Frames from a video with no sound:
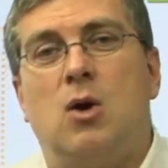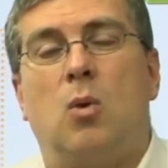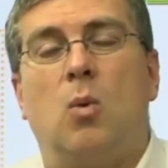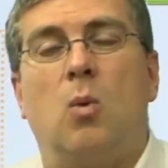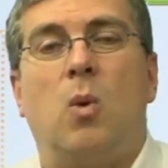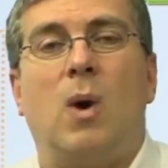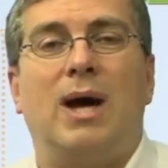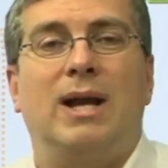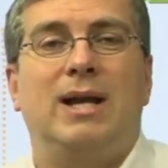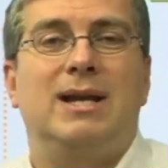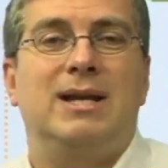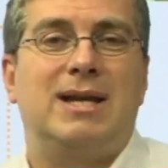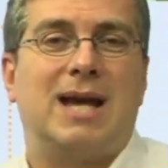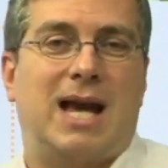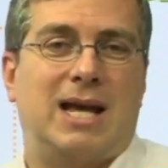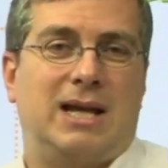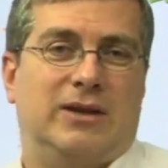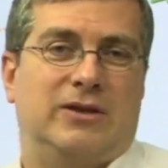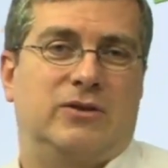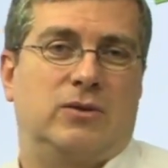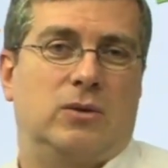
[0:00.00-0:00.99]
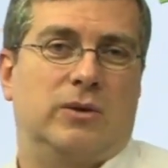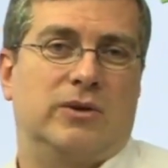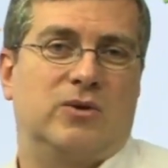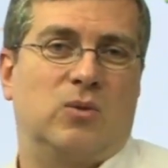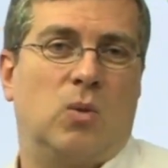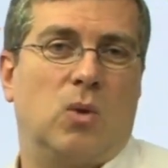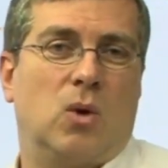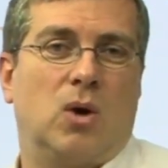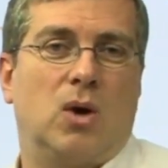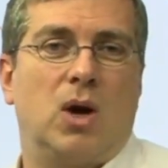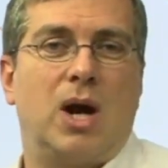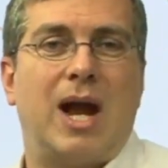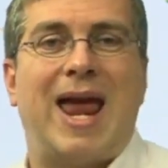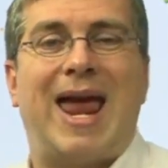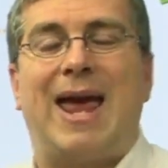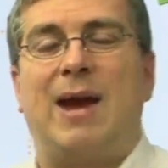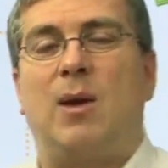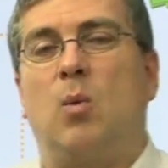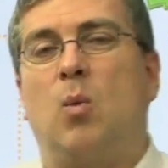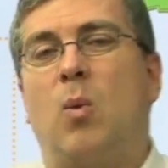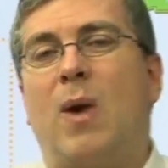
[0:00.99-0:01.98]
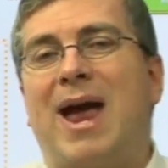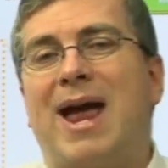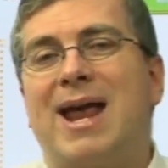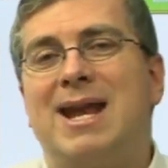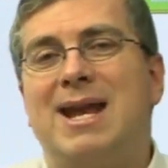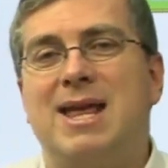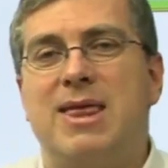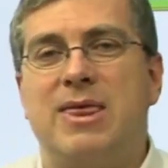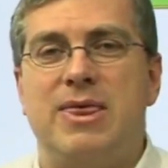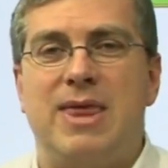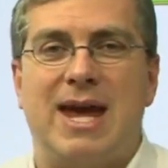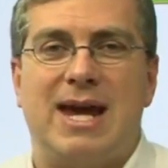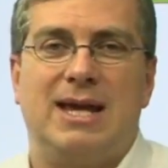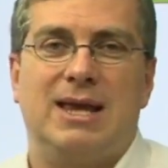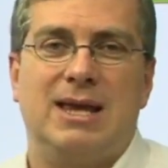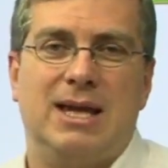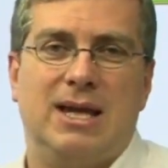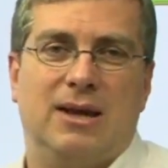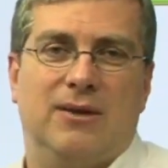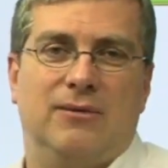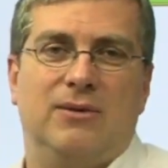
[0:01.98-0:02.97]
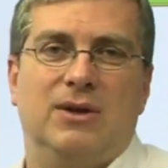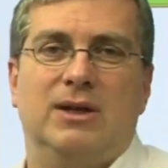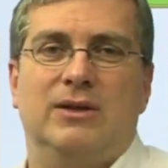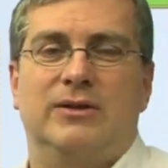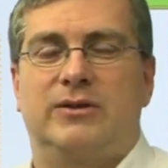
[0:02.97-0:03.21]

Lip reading: what dinosaurs were and when they lived.